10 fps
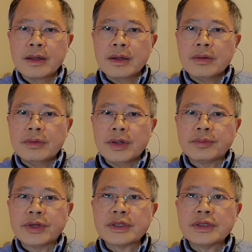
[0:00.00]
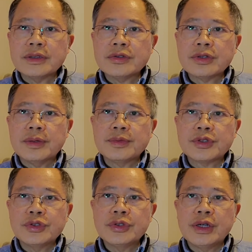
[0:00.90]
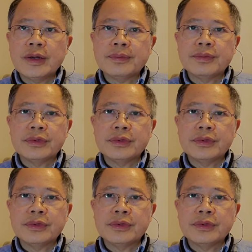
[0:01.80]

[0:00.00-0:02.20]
When President Trump stood up